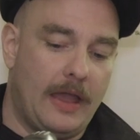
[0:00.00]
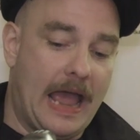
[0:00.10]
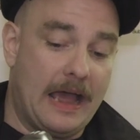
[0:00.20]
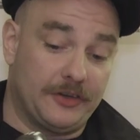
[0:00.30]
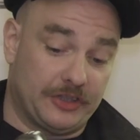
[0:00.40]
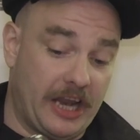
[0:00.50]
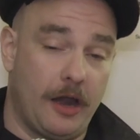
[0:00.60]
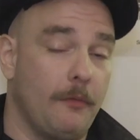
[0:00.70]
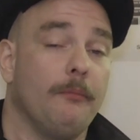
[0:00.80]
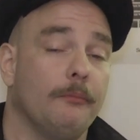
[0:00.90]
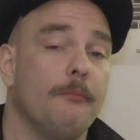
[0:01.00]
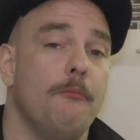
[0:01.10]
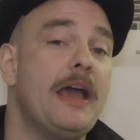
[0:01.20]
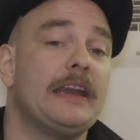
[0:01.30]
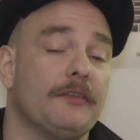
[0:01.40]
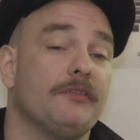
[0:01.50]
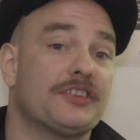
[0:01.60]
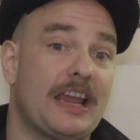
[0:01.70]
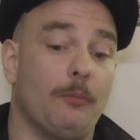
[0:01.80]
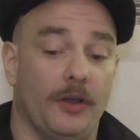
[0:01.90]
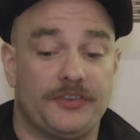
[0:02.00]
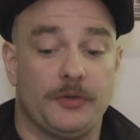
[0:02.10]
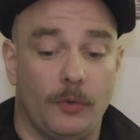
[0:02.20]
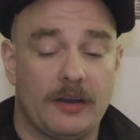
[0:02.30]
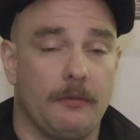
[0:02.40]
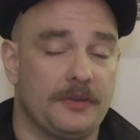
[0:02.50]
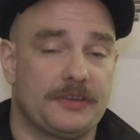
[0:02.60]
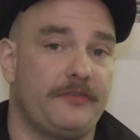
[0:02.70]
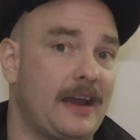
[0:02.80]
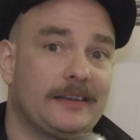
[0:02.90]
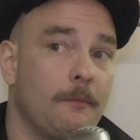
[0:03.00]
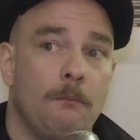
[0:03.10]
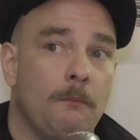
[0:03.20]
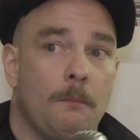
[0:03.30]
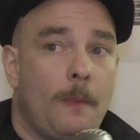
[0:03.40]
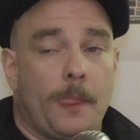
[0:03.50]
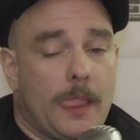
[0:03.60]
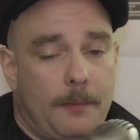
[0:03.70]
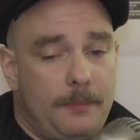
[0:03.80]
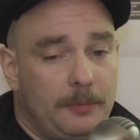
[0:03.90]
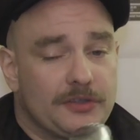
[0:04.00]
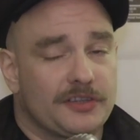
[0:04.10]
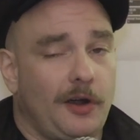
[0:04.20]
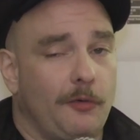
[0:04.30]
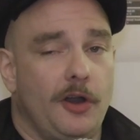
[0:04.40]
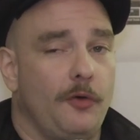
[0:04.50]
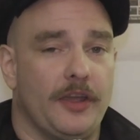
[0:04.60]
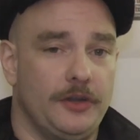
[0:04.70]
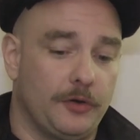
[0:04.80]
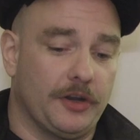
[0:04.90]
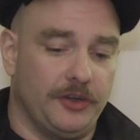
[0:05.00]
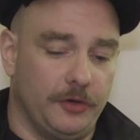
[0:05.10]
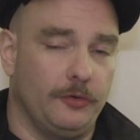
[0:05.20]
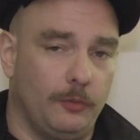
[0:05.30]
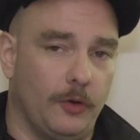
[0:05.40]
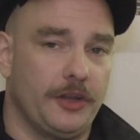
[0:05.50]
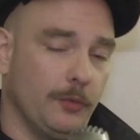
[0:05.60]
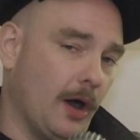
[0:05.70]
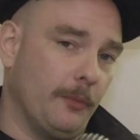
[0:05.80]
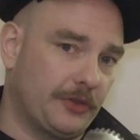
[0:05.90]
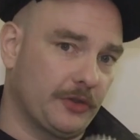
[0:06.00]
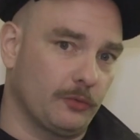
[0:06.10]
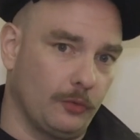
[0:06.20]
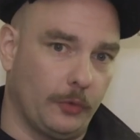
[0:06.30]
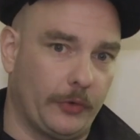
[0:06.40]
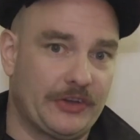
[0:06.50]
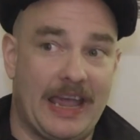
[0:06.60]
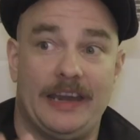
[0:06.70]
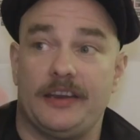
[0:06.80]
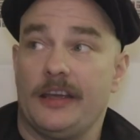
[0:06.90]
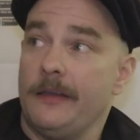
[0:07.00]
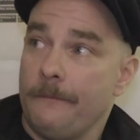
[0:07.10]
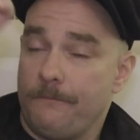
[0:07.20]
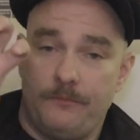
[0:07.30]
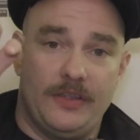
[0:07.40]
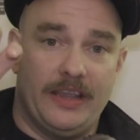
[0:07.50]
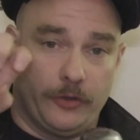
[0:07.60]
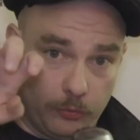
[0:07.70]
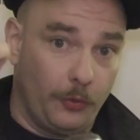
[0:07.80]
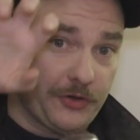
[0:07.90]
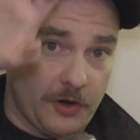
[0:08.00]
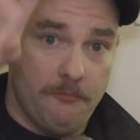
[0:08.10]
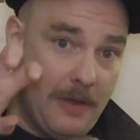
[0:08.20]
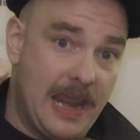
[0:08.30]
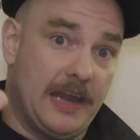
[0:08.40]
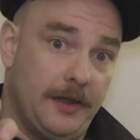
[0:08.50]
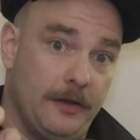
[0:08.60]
share many of the same ones, and one of them is the fact that People just don't know that you can do what you want with the rules, and the rules are made